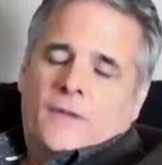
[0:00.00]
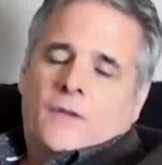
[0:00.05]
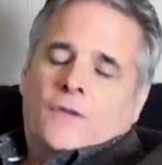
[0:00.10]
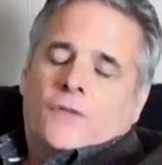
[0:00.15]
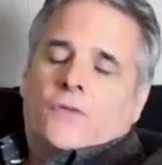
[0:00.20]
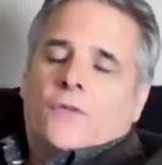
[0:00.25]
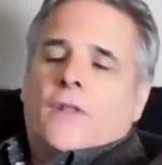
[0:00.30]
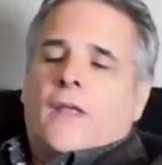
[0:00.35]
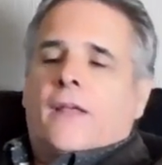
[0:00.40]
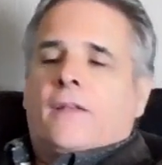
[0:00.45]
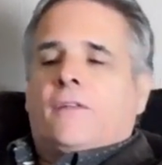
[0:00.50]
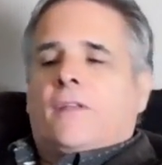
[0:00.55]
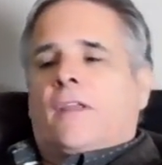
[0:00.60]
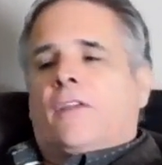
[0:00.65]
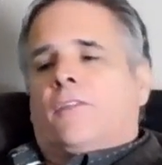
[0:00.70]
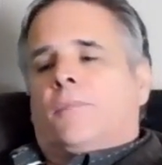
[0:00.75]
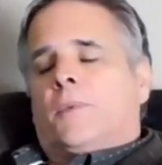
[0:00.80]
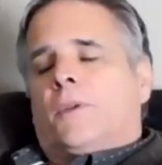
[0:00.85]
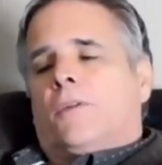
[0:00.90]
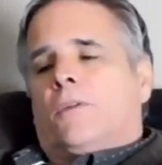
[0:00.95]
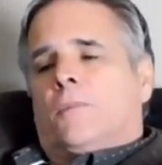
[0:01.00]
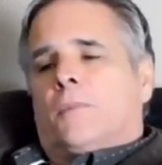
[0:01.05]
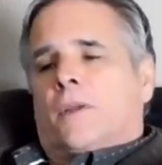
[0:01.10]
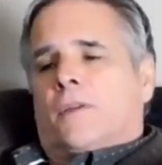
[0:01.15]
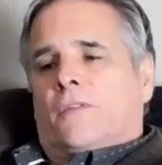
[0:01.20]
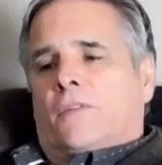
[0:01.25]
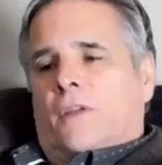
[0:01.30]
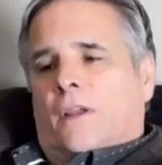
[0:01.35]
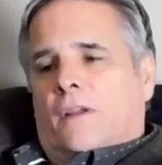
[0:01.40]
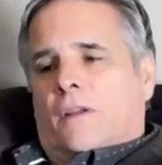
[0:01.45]
So that takes me to my
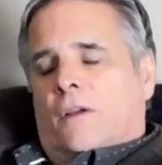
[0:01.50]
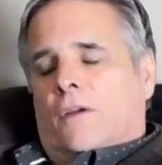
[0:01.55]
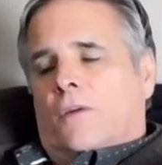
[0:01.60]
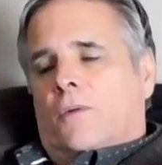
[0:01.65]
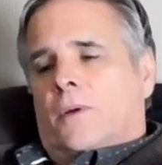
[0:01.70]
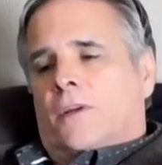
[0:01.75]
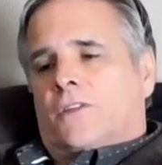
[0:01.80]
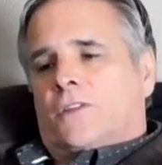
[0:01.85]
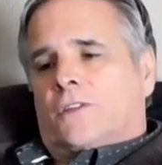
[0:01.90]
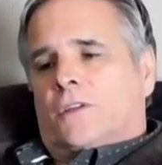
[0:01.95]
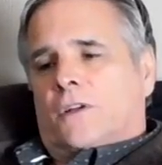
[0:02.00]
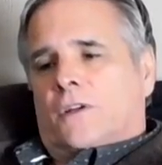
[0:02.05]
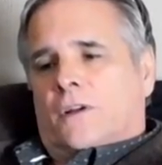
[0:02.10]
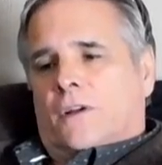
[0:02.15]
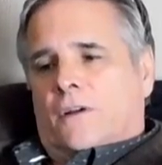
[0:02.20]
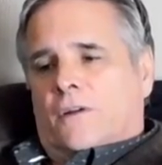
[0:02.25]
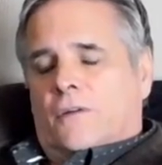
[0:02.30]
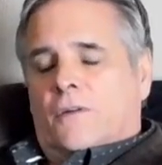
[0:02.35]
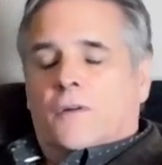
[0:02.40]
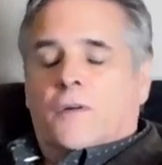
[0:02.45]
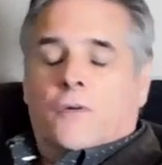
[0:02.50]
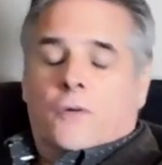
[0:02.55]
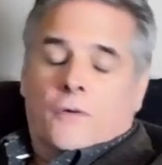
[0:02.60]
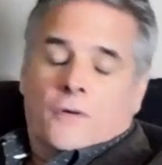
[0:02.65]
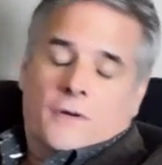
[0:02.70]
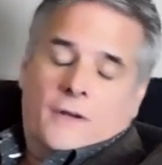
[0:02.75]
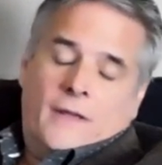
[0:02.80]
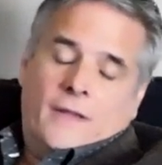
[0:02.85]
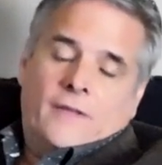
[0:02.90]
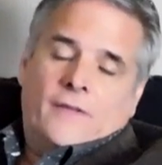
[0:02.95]
second question here,
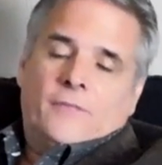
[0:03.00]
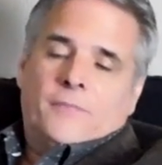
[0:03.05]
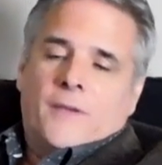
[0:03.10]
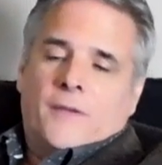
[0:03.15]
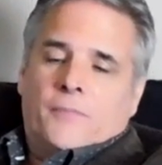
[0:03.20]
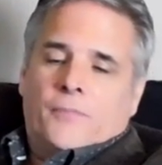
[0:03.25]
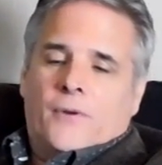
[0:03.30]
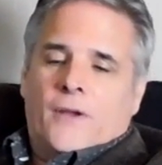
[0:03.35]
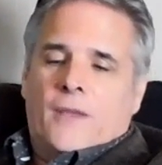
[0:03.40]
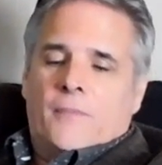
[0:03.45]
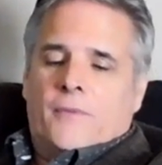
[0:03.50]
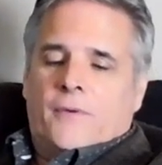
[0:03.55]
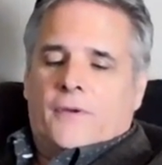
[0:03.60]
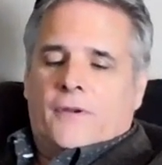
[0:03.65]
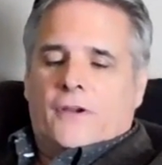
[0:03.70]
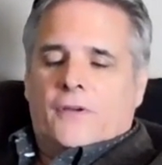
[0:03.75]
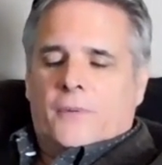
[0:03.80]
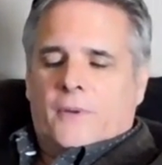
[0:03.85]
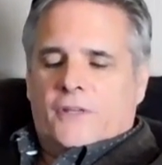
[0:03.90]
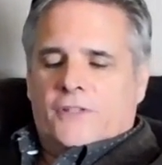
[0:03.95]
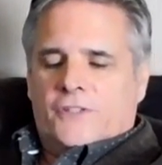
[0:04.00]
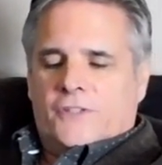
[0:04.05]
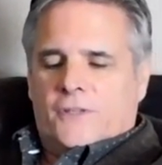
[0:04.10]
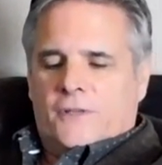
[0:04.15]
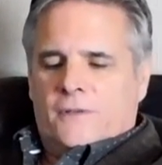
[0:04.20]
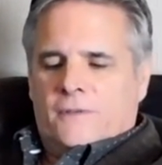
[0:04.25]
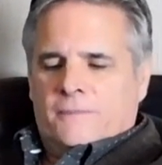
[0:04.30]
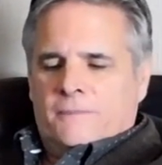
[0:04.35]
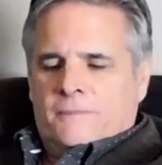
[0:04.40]
or I guess my primary question.